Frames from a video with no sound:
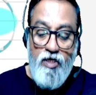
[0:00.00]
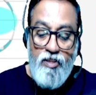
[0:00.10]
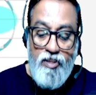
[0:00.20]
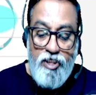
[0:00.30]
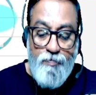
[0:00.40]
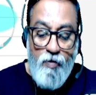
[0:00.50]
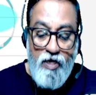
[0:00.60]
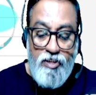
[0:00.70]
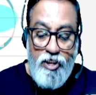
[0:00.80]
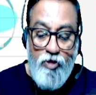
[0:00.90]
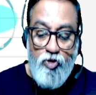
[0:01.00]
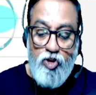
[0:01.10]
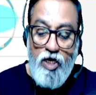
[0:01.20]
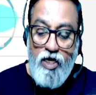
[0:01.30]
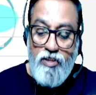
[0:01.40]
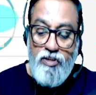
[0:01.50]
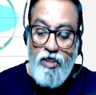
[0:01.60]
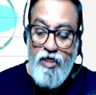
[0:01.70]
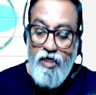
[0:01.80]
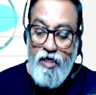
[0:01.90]
this positive charge
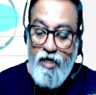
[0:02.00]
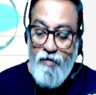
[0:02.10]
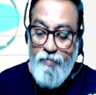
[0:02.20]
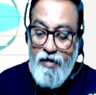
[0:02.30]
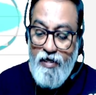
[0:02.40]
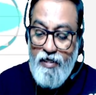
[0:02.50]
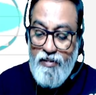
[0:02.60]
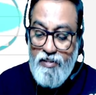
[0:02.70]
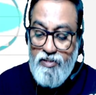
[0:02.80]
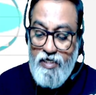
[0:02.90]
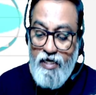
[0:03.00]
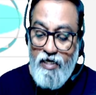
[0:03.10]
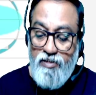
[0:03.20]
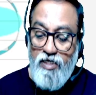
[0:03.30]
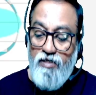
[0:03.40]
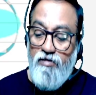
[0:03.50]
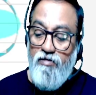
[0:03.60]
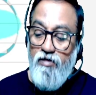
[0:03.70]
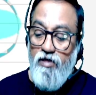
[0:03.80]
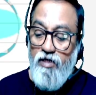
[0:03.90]
repel in this direction,
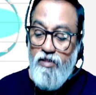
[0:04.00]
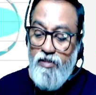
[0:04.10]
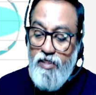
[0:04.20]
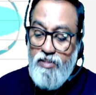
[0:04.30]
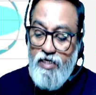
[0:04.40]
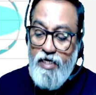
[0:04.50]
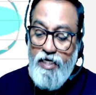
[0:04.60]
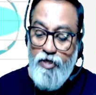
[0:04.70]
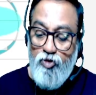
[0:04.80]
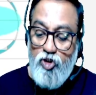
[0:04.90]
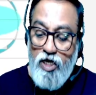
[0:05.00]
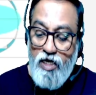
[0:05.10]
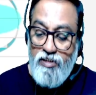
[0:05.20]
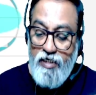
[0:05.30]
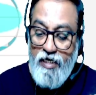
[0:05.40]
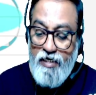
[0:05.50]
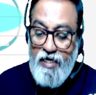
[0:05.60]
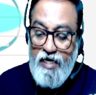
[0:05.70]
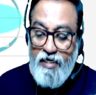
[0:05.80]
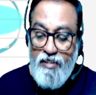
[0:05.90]
this negative charge
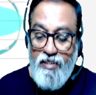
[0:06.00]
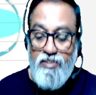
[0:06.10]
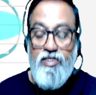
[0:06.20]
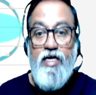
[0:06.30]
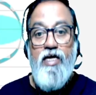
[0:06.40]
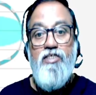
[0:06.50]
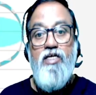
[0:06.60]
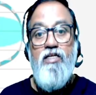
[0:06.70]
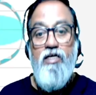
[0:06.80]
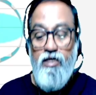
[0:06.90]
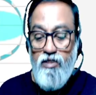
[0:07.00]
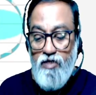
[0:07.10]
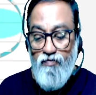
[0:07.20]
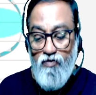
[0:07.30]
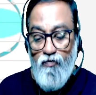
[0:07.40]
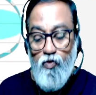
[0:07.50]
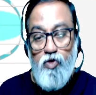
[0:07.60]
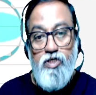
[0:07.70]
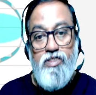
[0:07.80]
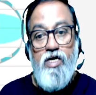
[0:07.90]
attract in this direction, therefore
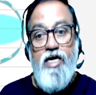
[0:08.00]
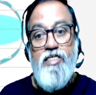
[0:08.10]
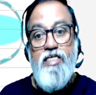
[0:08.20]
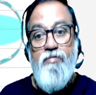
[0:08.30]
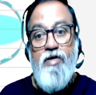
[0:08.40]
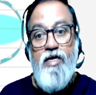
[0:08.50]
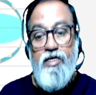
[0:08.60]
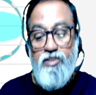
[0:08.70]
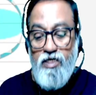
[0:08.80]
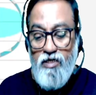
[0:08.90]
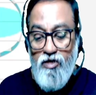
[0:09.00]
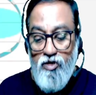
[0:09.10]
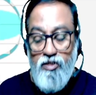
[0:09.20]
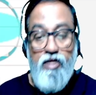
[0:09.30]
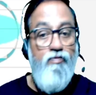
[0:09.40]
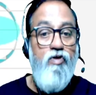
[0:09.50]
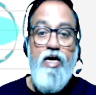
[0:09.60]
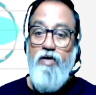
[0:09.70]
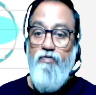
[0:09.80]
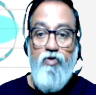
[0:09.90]
forces are in same direction, therefore
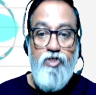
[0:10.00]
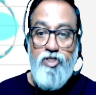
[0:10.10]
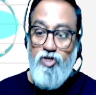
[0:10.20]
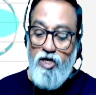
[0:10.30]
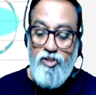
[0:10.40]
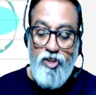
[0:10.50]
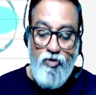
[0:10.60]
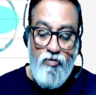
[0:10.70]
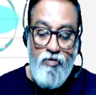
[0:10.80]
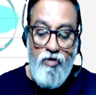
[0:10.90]
net force is not 0.